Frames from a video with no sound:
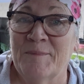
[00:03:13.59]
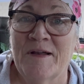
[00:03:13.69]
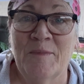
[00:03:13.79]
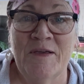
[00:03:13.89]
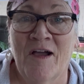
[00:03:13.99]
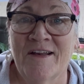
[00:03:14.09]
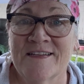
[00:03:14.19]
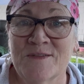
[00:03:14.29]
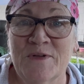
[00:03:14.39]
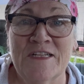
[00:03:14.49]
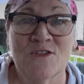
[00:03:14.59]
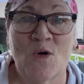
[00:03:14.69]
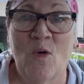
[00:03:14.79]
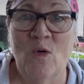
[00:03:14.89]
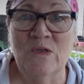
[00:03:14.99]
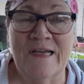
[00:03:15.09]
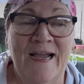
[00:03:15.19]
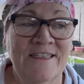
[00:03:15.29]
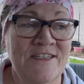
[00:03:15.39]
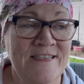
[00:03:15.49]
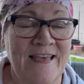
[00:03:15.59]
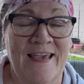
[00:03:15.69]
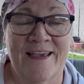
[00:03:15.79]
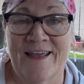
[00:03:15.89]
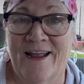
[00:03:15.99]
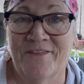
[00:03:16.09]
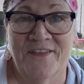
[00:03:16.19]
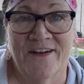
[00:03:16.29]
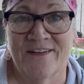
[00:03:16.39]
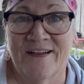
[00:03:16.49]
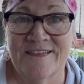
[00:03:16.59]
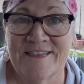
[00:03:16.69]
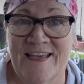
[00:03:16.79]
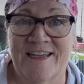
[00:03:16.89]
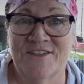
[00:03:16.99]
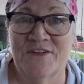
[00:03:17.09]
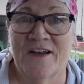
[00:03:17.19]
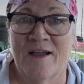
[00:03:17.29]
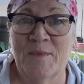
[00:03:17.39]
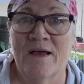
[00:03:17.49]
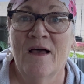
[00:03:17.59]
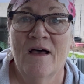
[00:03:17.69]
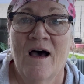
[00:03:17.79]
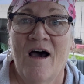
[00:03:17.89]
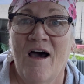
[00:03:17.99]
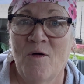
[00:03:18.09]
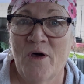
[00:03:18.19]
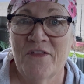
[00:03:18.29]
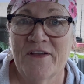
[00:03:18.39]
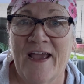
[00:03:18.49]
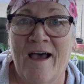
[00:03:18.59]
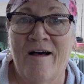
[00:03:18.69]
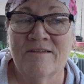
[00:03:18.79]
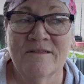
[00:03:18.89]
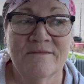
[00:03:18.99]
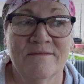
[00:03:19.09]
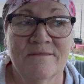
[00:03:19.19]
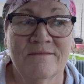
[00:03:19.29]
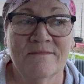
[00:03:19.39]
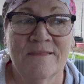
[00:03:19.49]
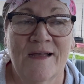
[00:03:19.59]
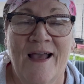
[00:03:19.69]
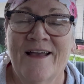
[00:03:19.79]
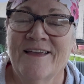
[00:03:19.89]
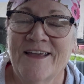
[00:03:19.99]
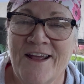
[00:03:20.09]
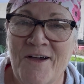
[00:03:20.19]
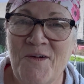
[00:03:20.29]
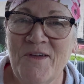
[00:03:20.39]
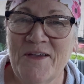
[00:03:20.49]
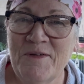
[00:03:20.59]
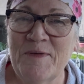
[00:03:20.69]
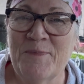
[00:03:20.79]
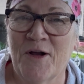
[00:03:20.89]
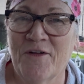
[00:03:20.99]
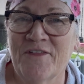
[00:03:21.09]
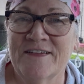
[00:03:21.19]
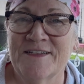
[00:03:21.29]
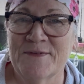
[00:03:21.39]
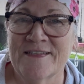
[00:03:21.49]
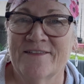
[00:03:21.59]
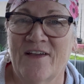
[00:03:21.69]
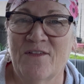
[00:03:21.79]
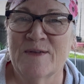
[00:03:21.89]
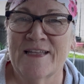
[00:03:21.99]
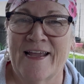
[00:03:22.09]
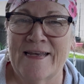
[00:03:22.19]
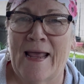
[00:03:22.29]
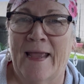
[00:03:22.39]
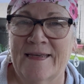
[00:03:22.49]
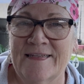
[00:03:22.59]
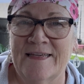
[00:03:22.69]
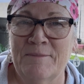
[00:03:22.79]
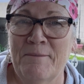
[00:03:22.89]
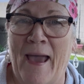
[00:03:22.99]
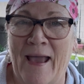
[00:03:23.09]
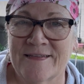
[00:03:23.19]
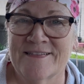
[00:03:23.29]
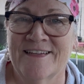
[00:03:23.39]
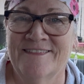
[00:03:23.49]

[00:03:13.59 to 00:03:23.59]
But I'll be honest, when it's cold, I just can't get out there. I just can't do it. I'm a hot weather gal. It would be perfect if it was like 90 max.